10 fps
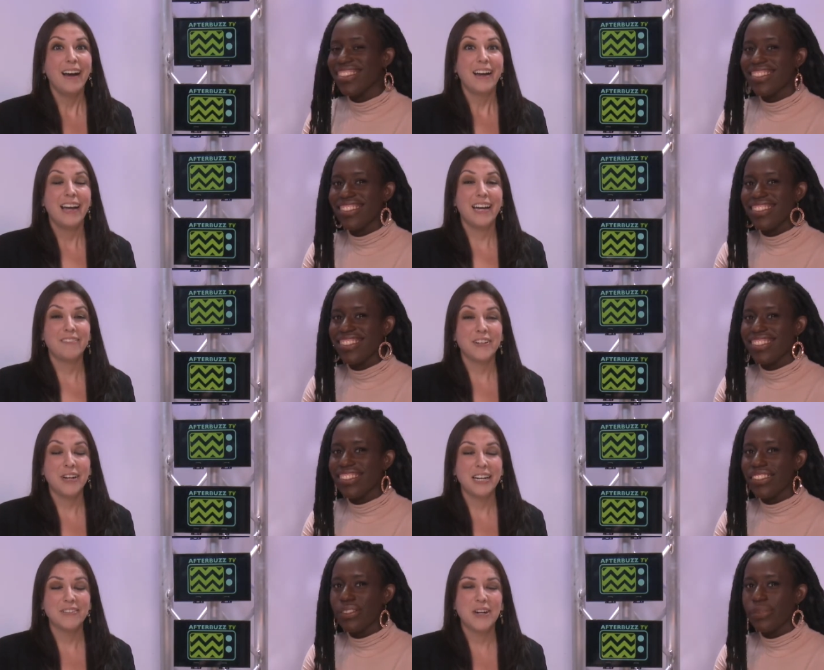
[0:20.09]
Speaker 1: Hey
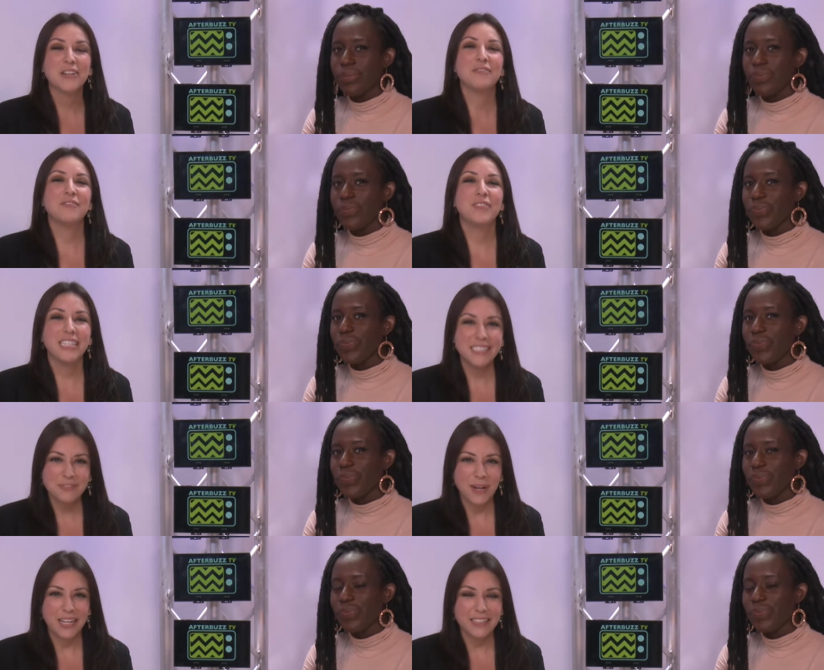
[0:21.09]
everyone, welcome to Mini
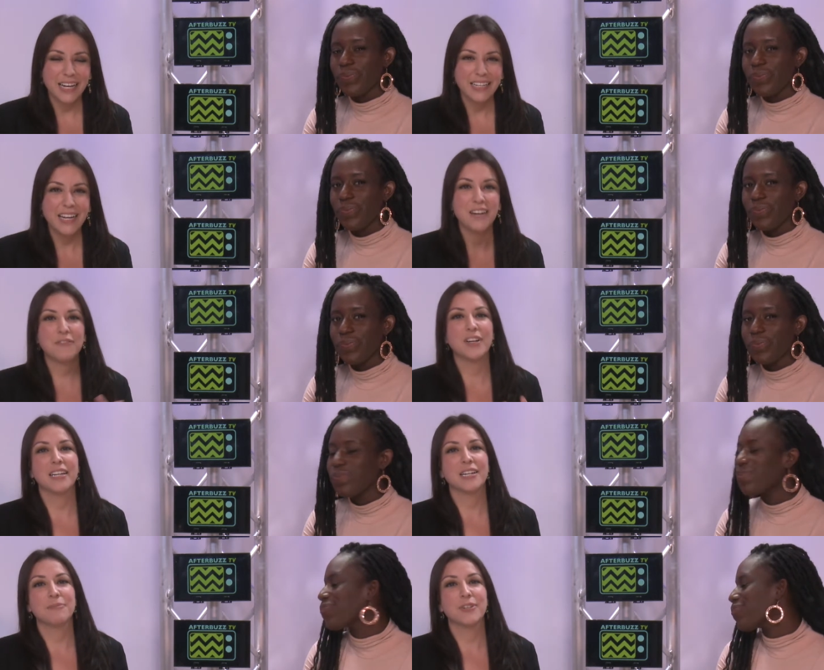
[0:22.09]
Spotlight. I'm
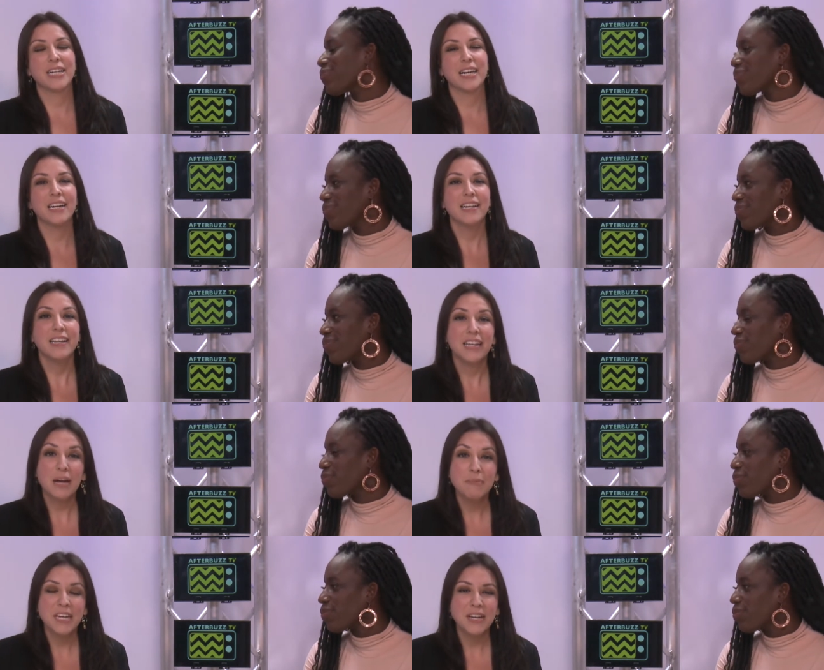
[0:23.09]
Veronica Barriga, and
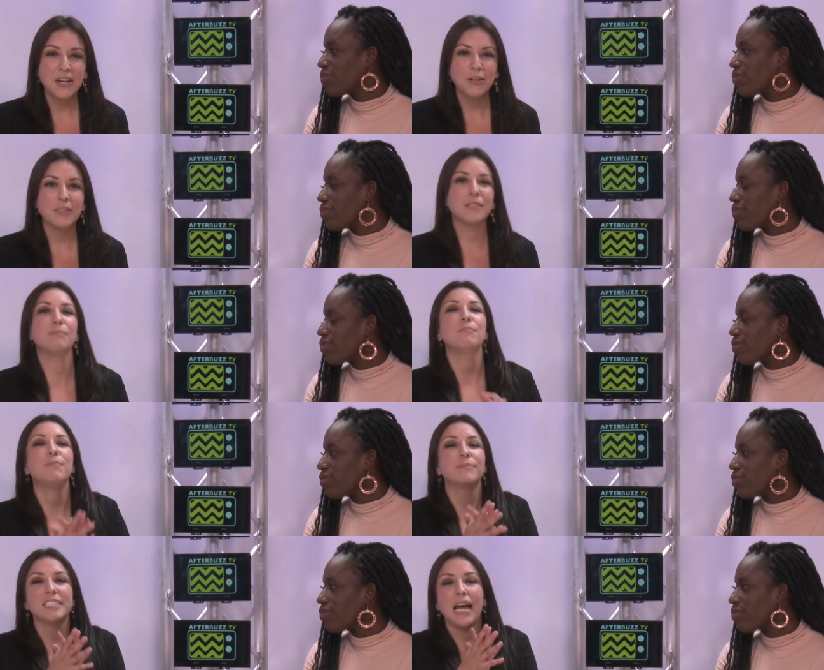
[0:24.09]
I'm here with
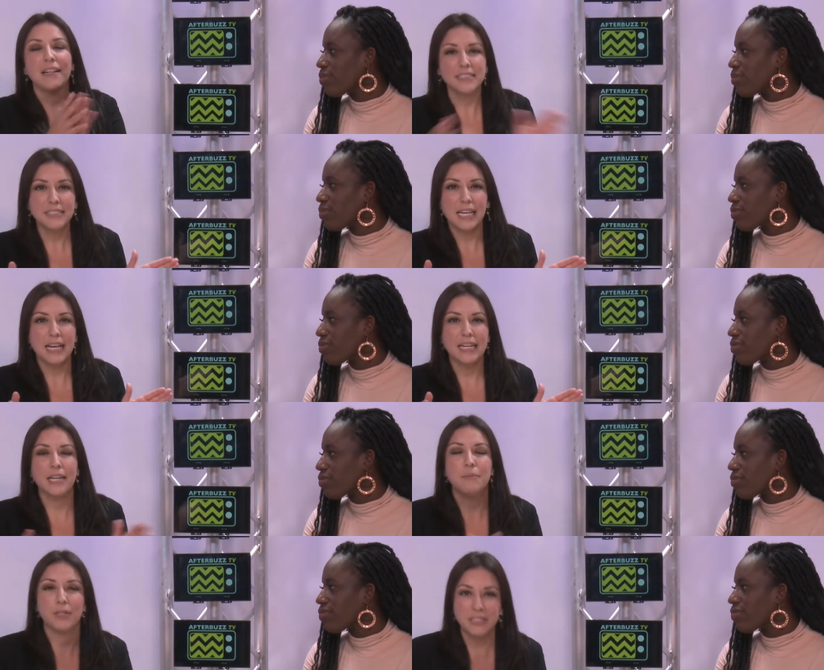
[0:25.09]
the talented
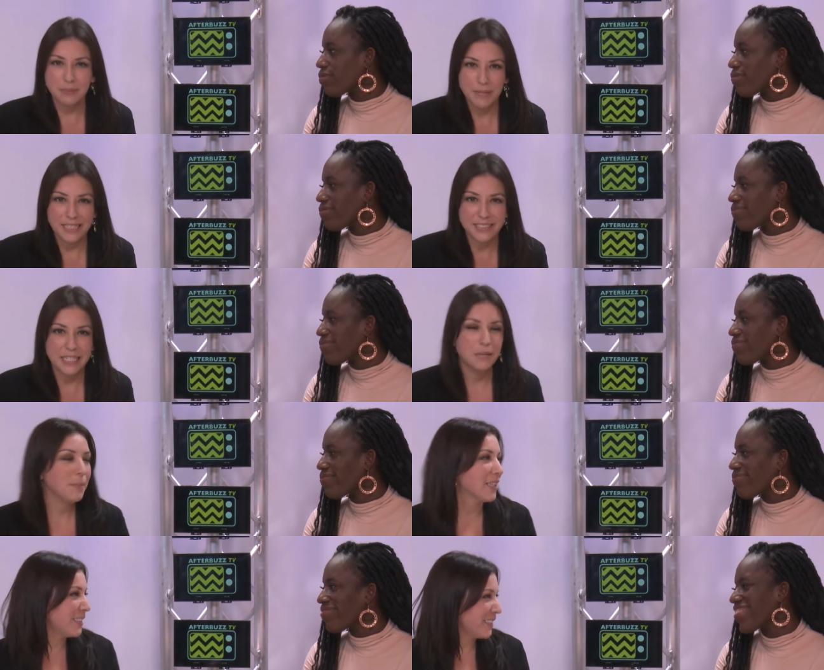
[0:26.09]
and most amazing
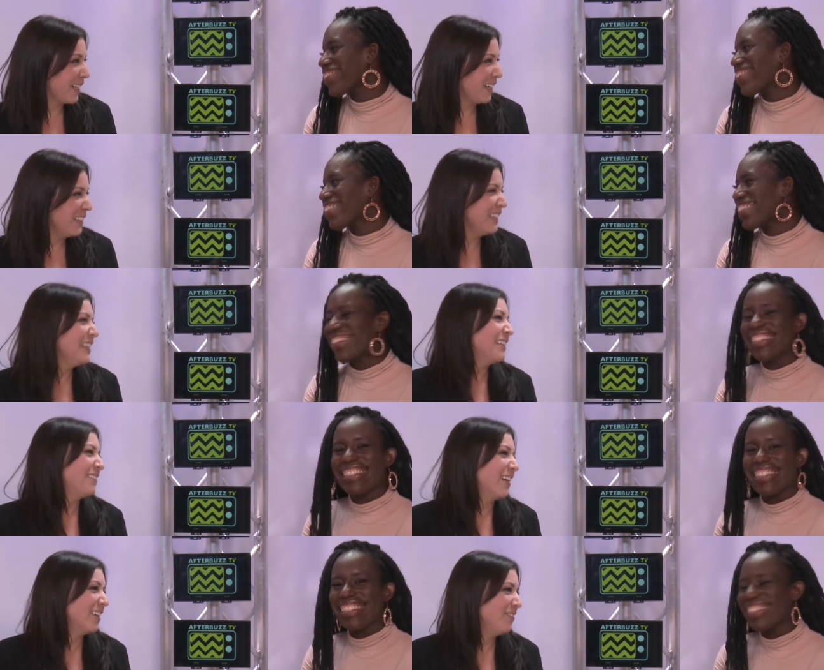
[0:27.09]
Melissa
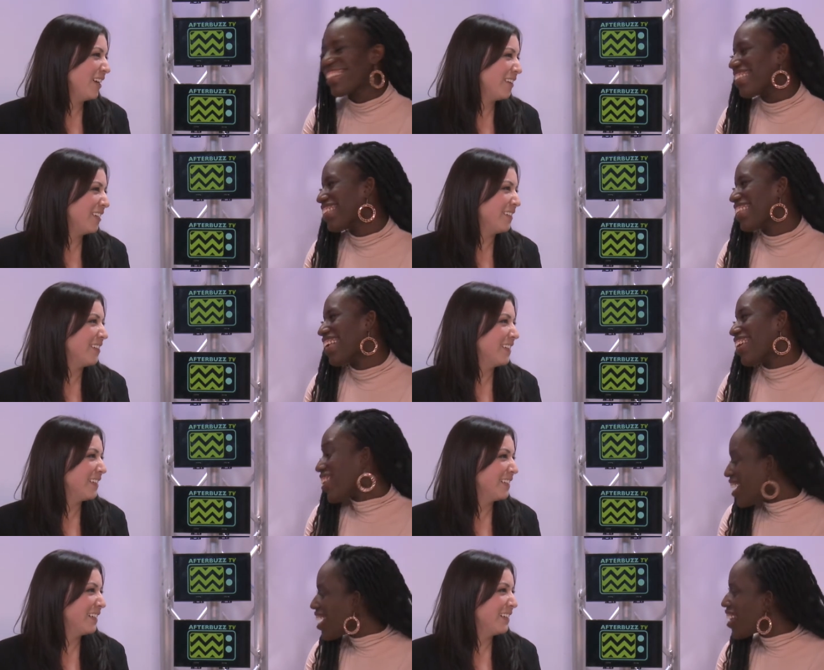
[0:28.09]
Welcome. How are you?
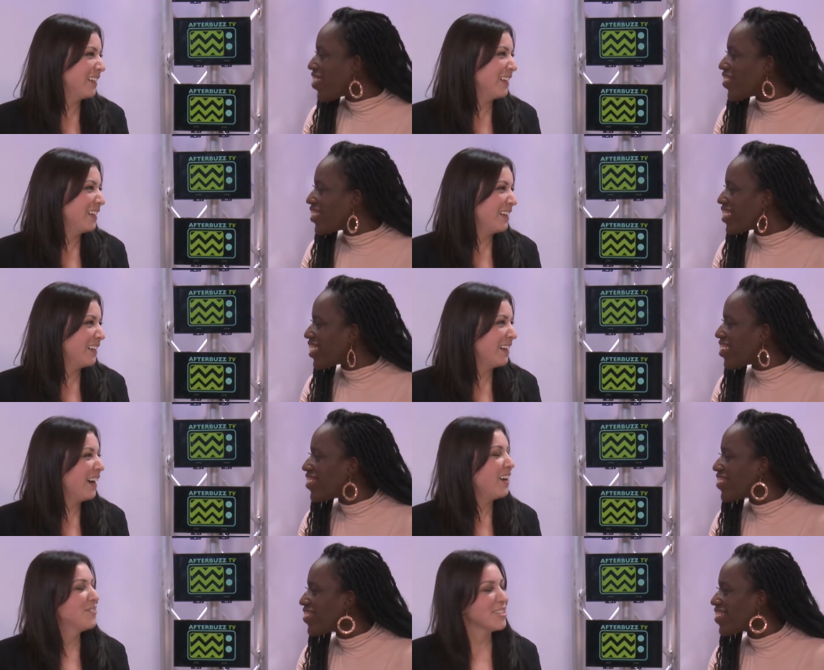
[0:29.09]
Good. How about
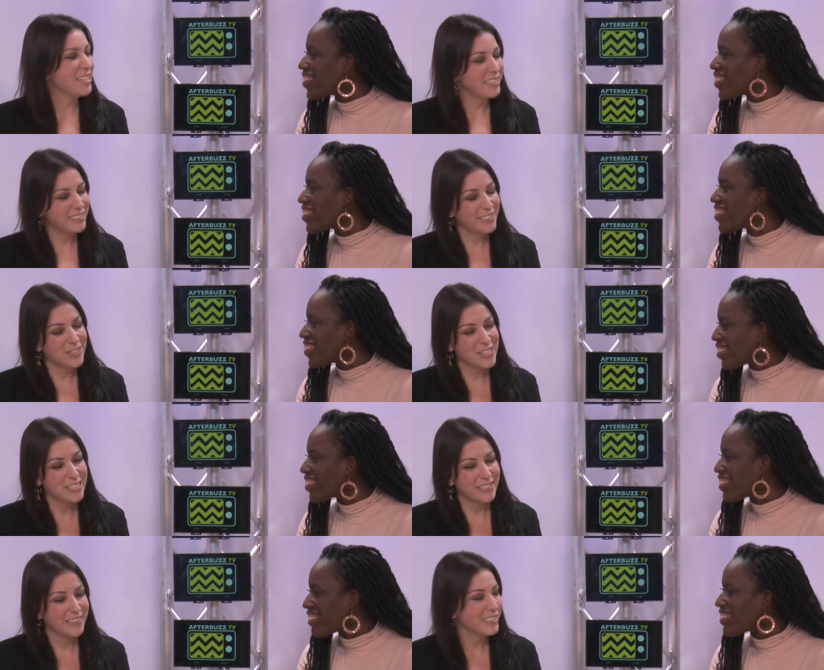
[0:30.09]
yourself? I'm good. Doing
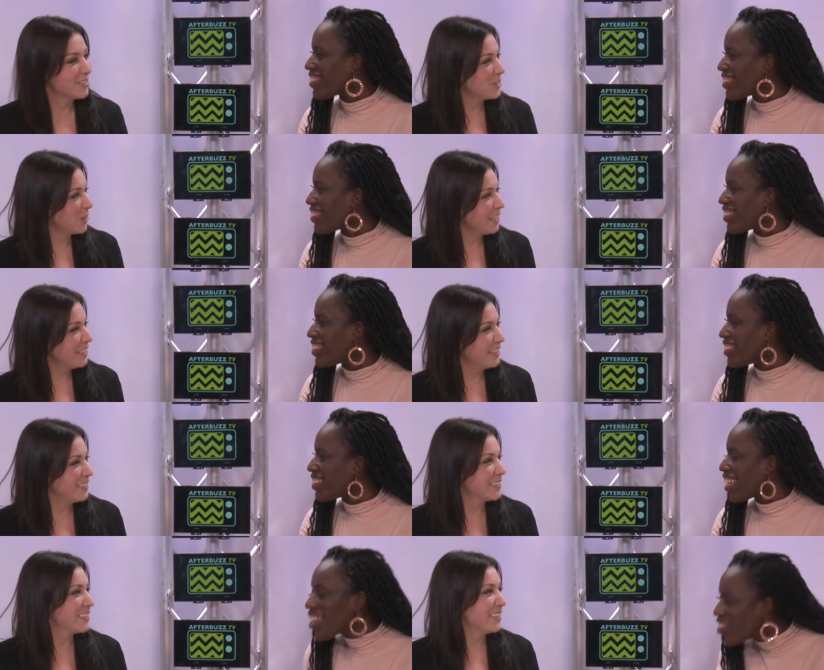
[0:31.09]
good. Thanks for joining us. Thank